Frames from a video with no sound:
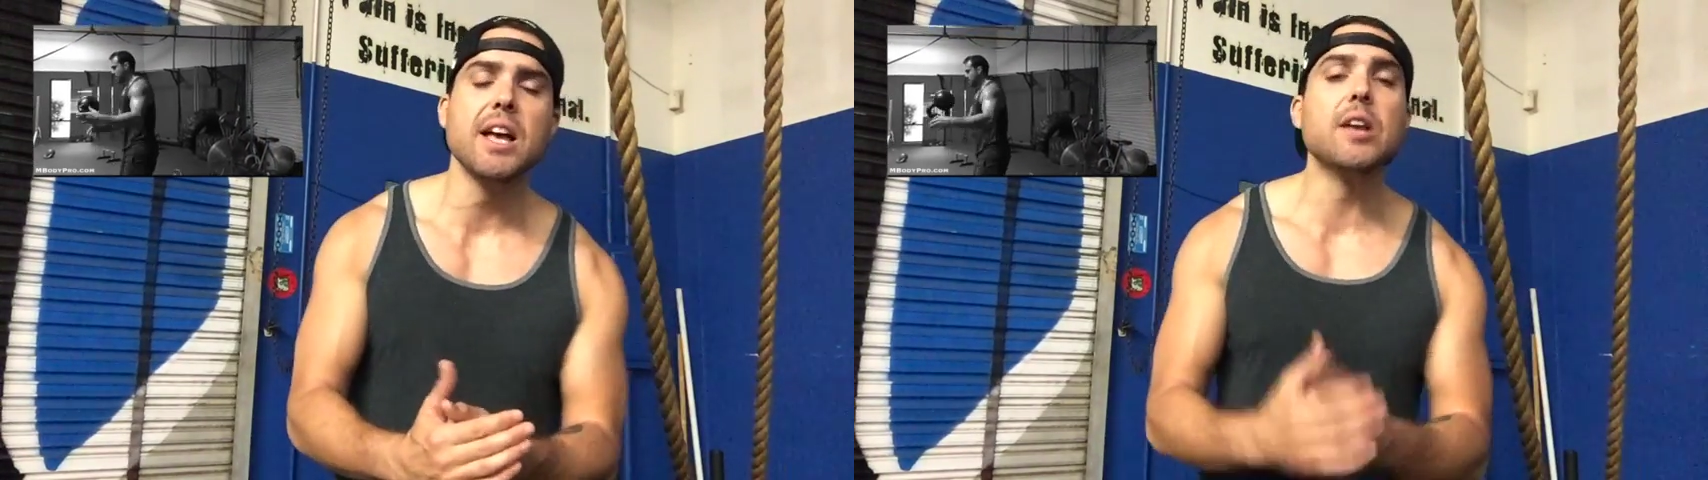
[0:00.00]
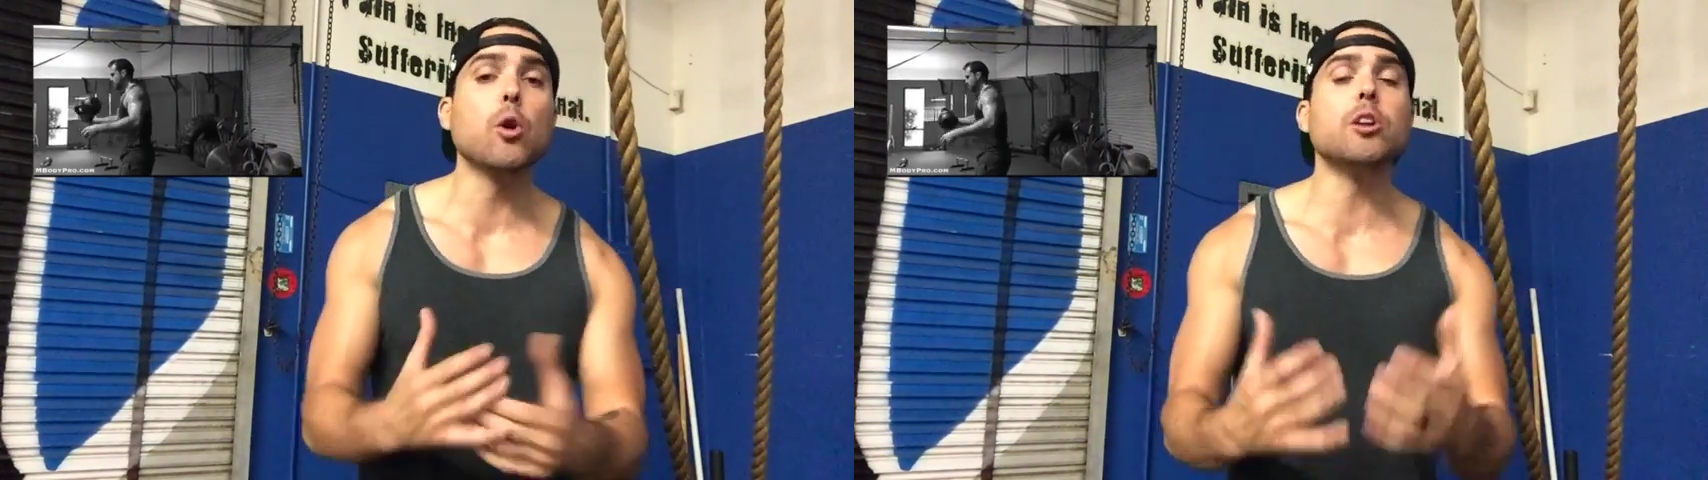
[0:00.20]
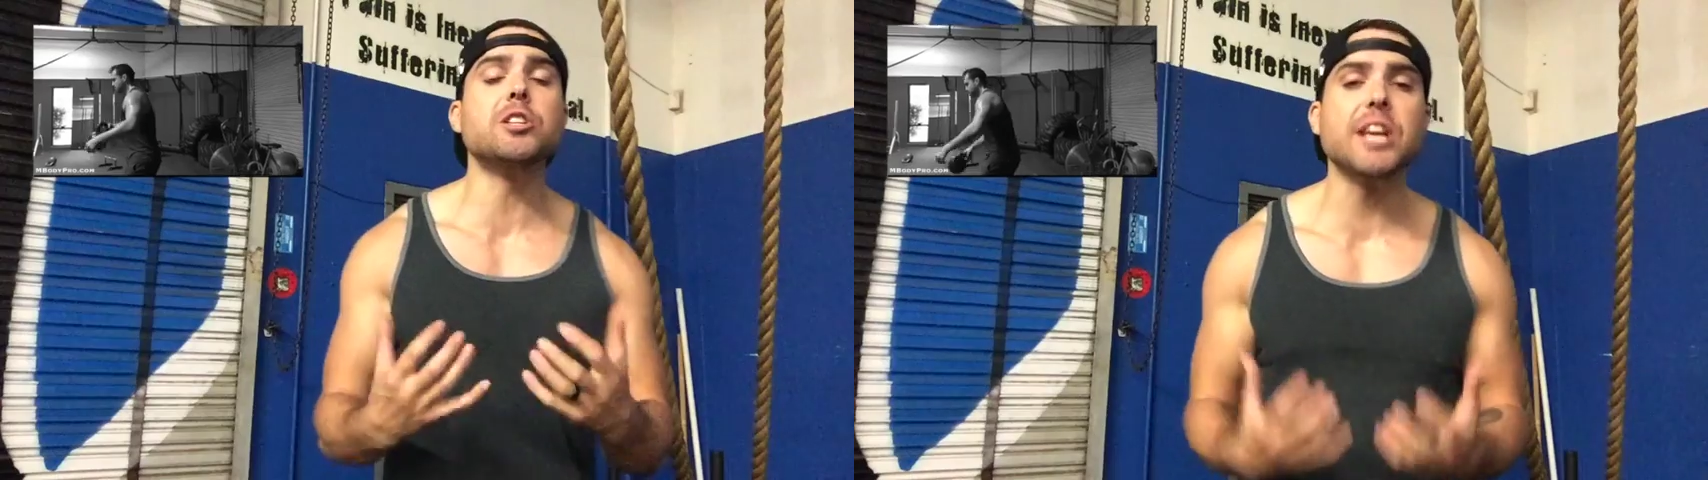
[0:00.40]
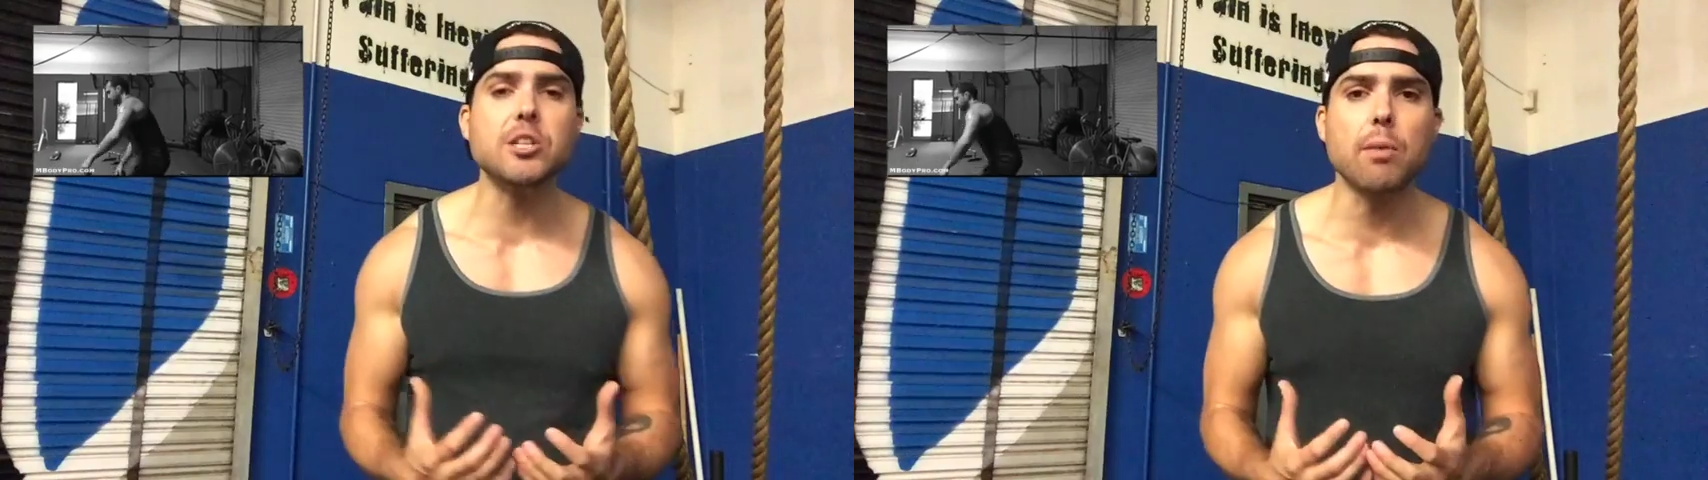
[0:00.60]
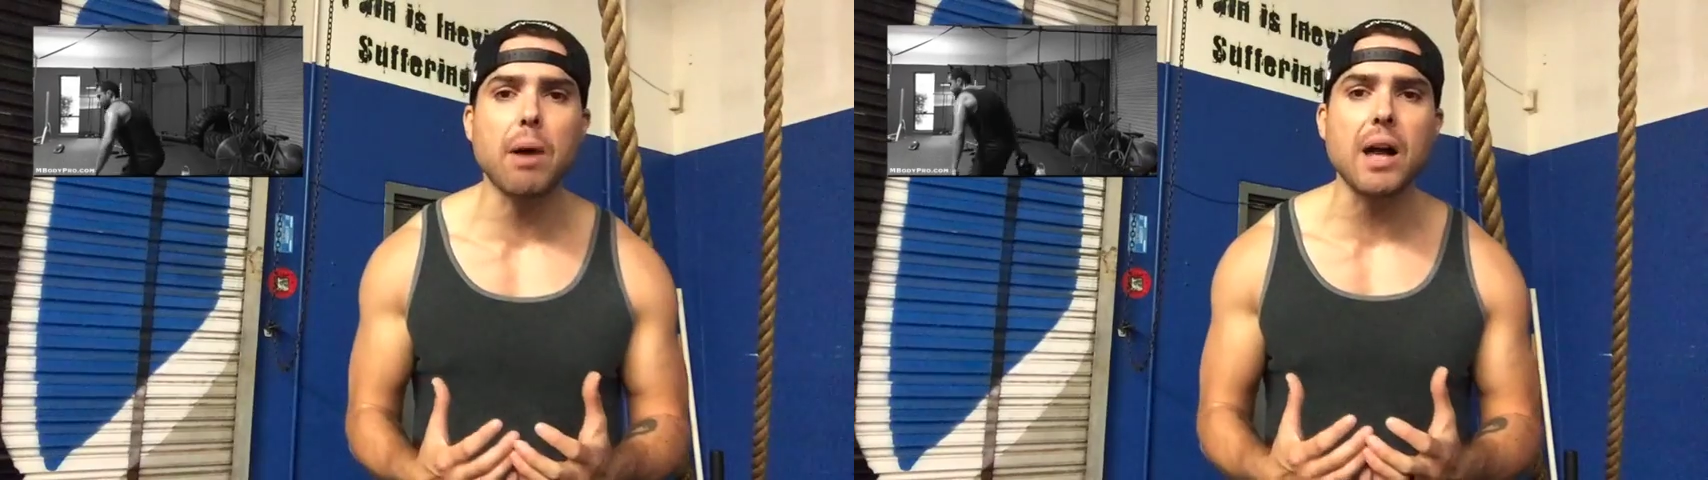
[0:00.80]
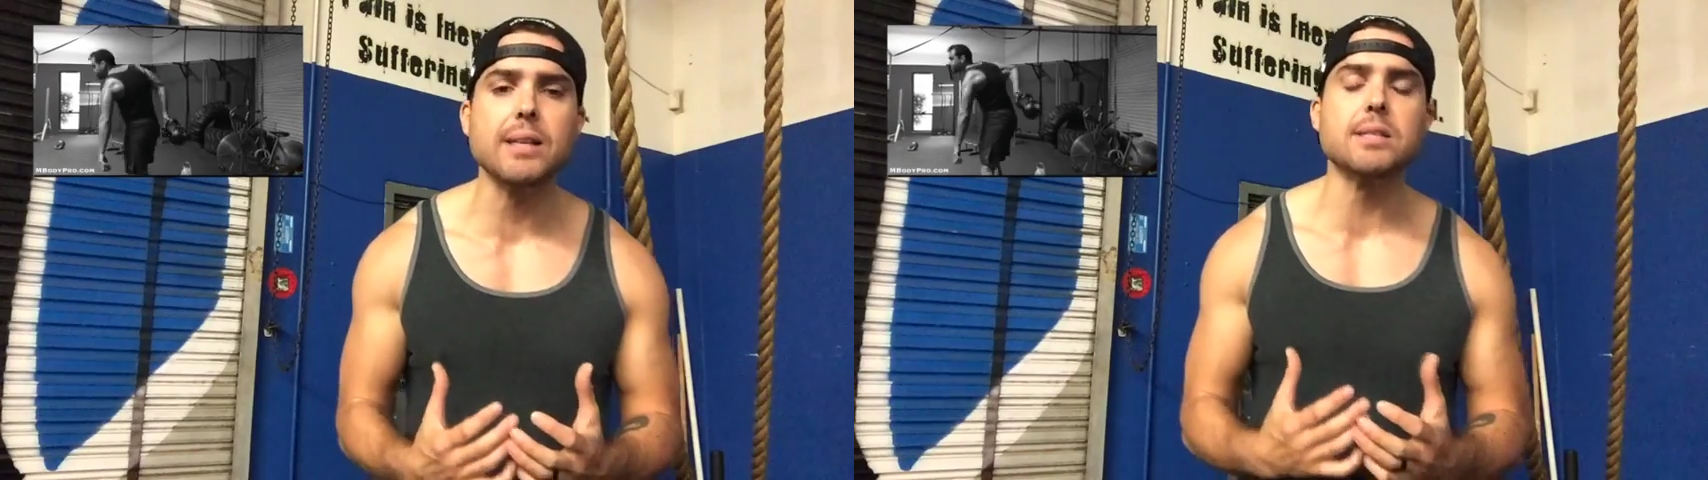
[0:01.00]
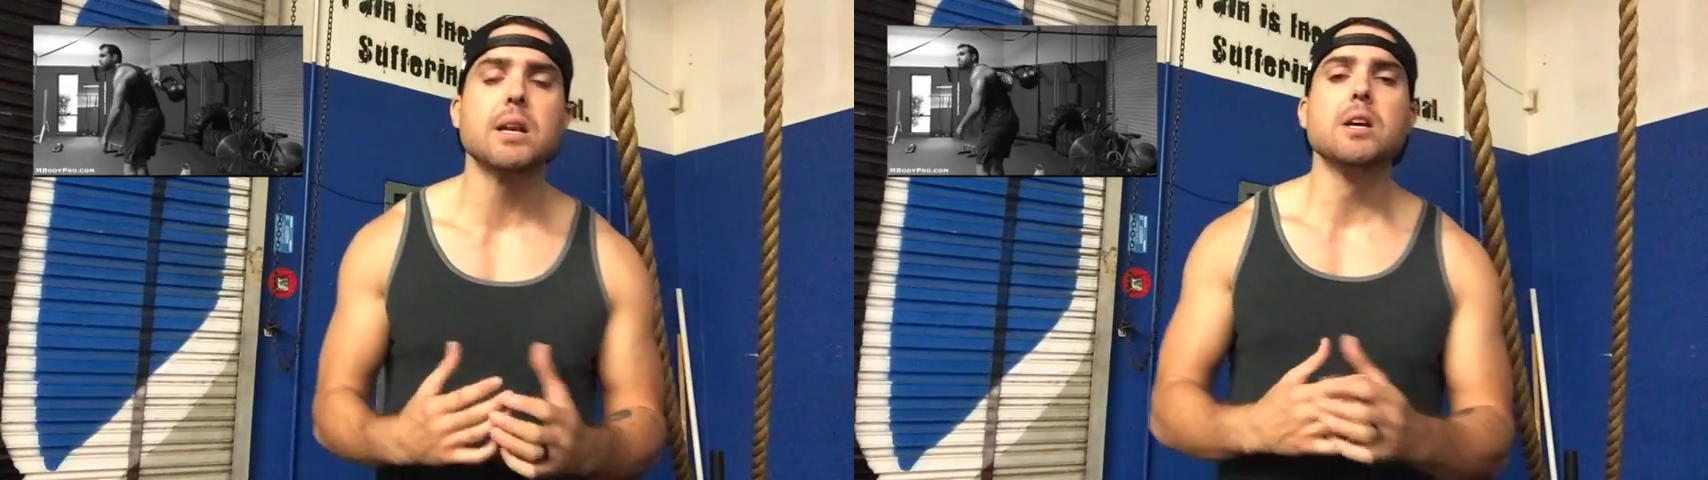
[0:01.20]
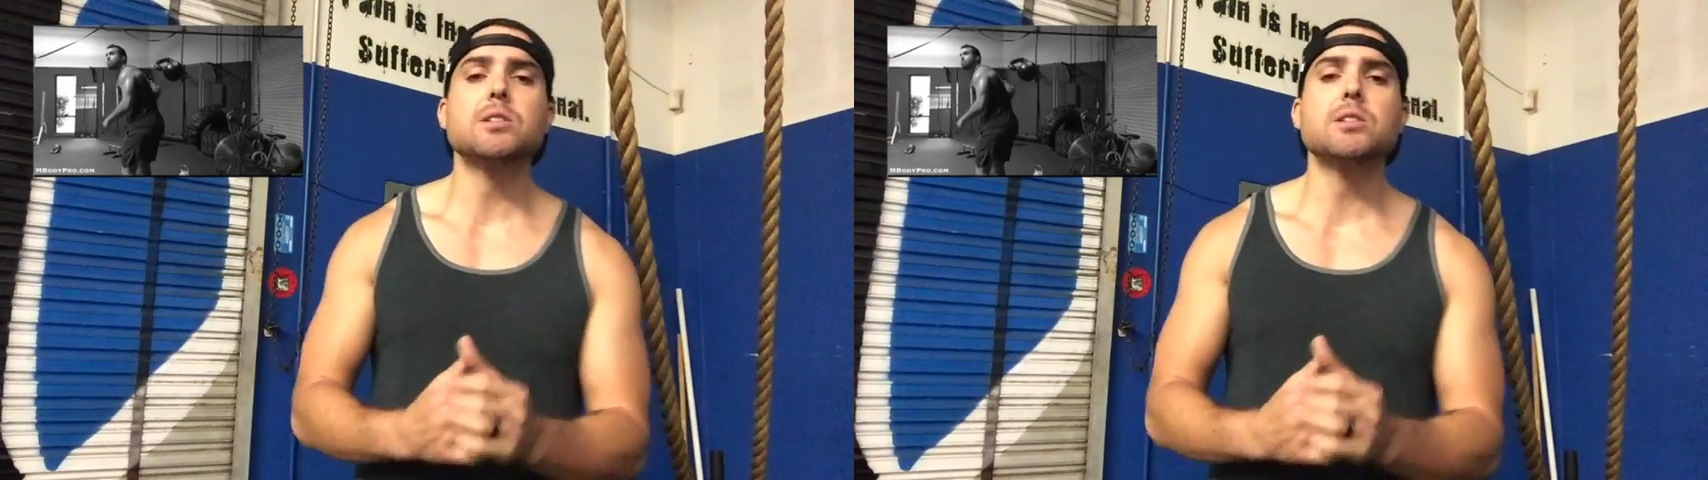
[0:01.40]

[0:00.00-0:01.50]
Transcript: in order to change our bodies.